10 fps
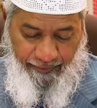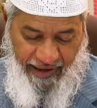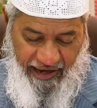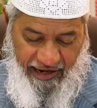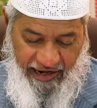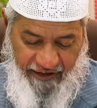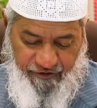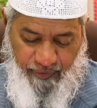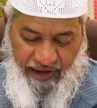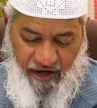May Allah
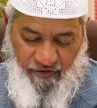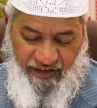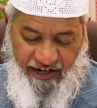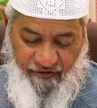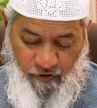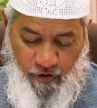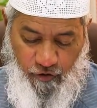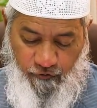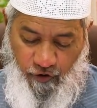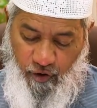subhanahu wa ta'ala reward
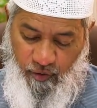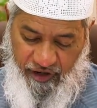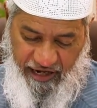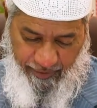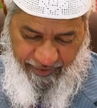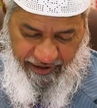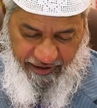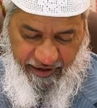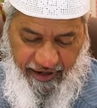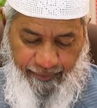you for your work. Ameen.
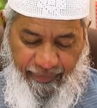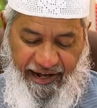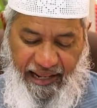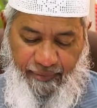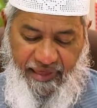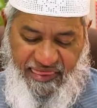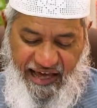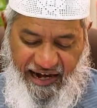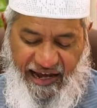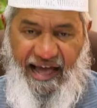My name is
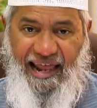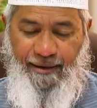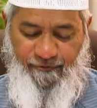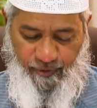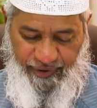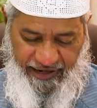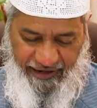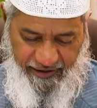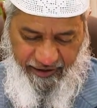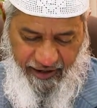Sara and I'm from
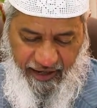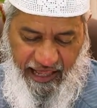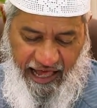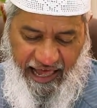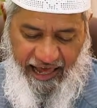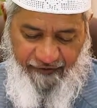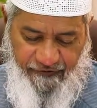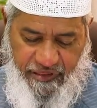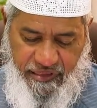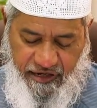India. I have
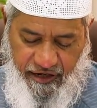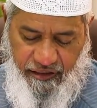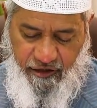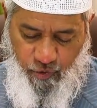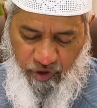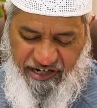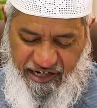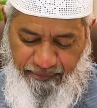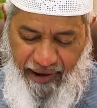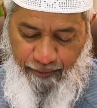this serious
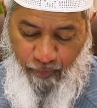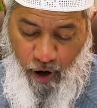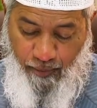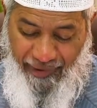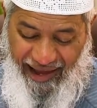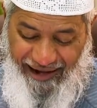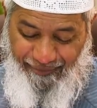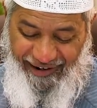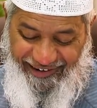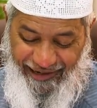situation. My mom
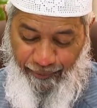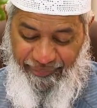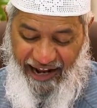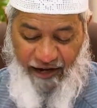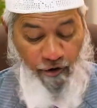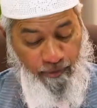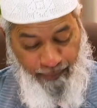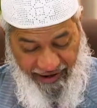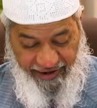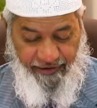and my stepdad got
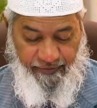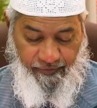married.